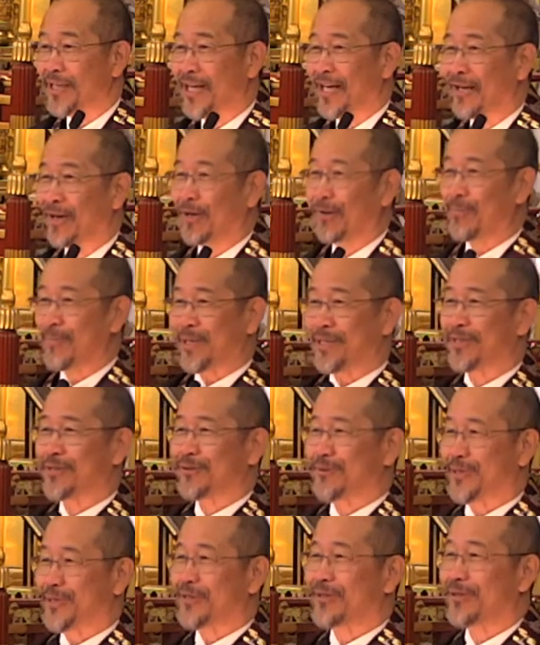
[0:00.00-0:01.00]
at our
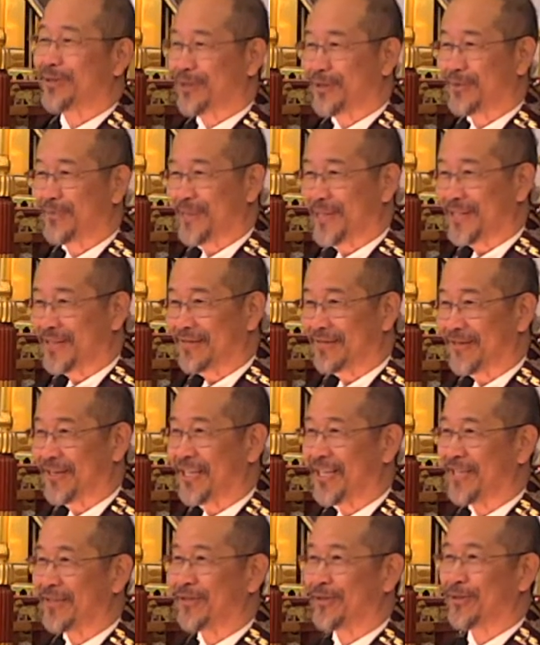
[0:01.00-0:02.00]
Betsuin tournament,
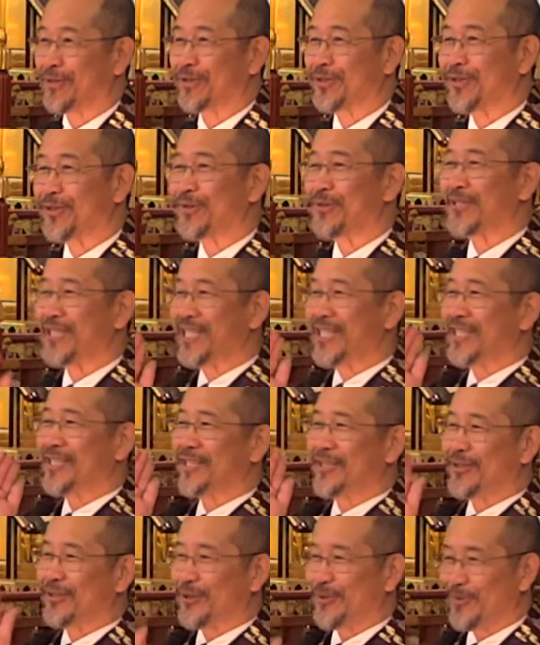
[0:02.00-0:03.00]
right? There's no need to
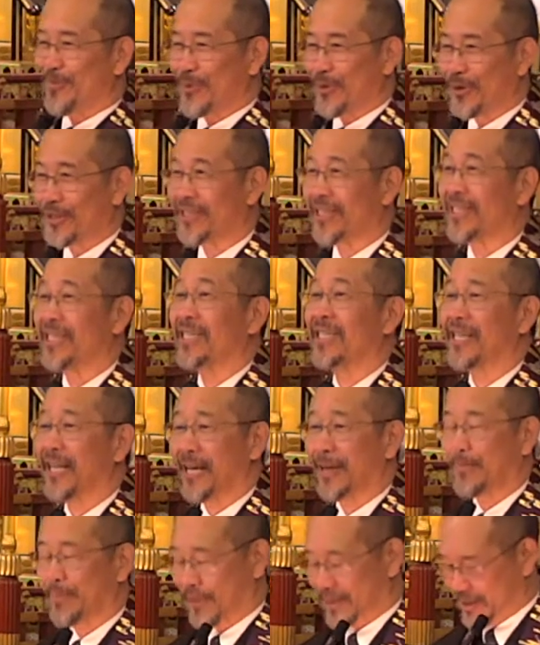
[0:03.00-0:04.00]
do more than
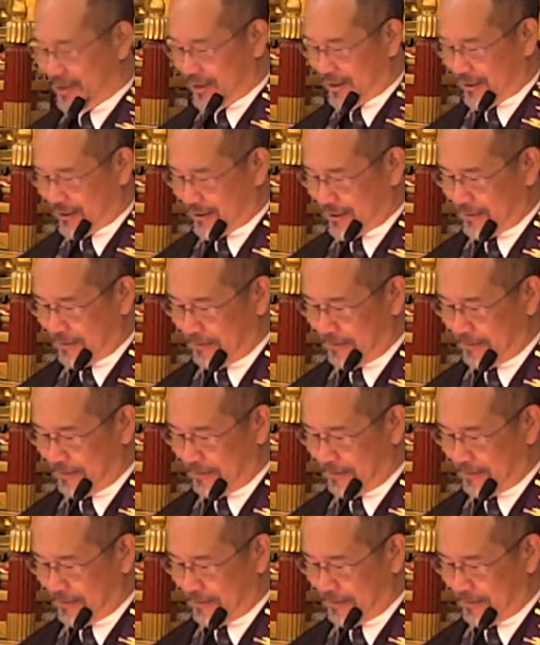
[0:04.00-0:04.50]
clap and cheer.